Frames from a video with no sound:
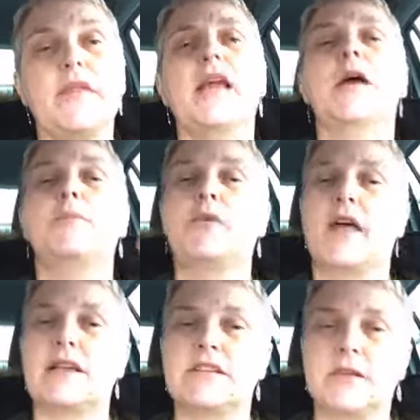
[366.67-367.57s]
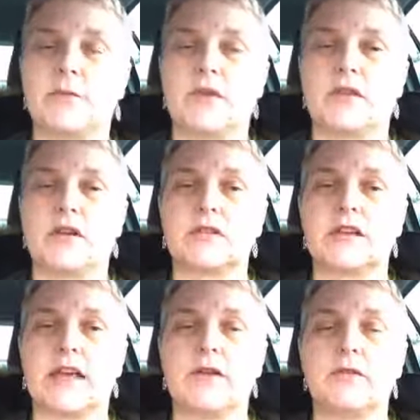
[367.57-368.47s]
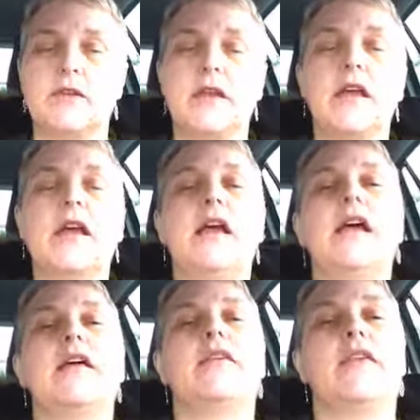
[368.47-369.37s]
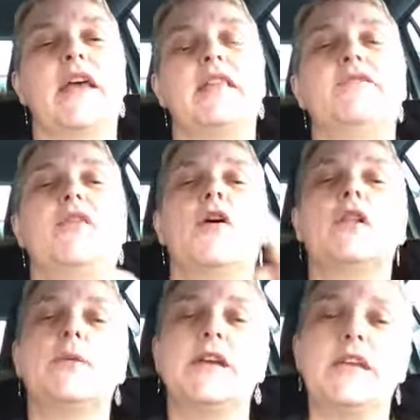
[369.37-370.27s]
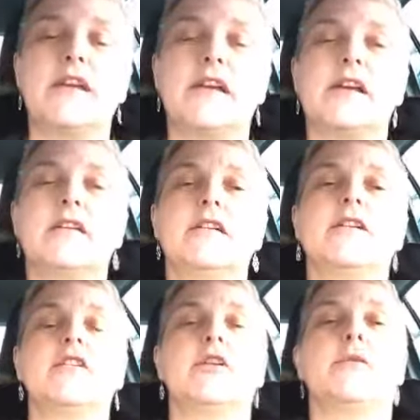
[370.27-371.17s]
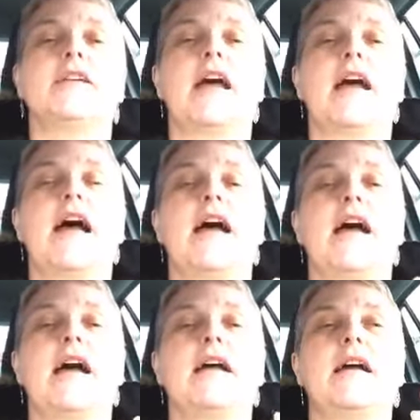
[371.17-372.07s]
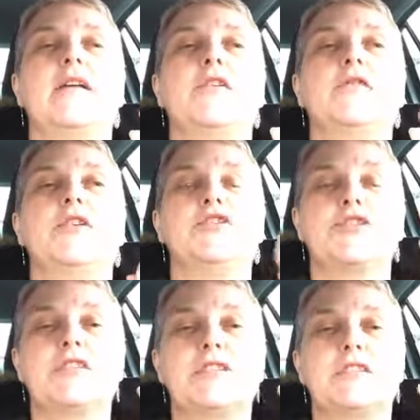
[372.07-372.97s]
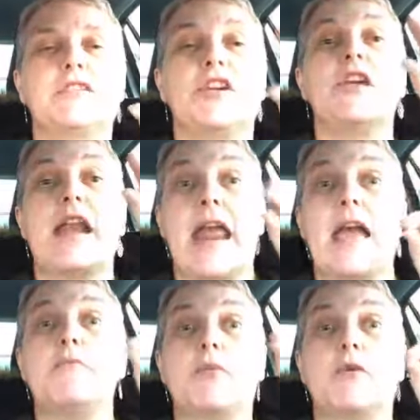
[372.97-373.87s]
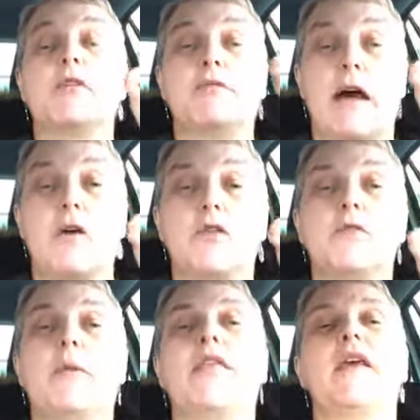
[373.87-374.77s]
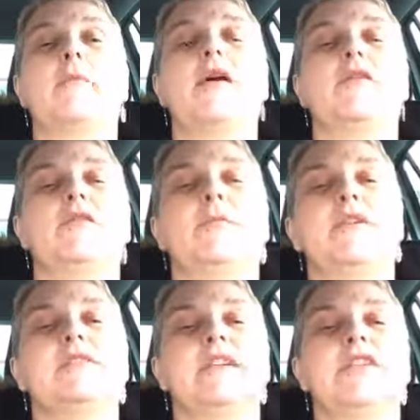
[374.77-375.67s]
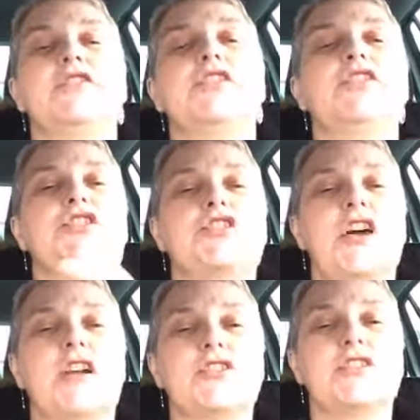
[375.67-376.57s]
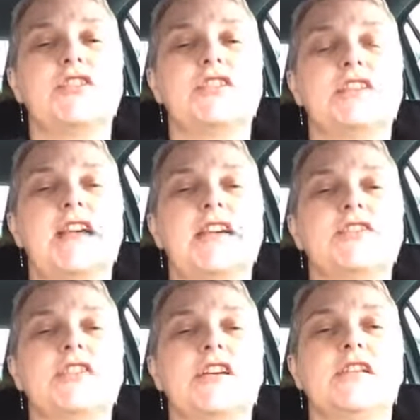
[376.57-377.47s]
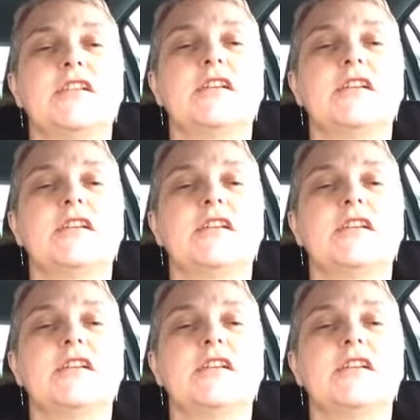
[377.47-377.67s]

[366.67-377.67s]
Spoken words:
and put that to your profit and loss account. Then the following year, you would reduce your net book value by the amount of depreciation that you charged in your second year.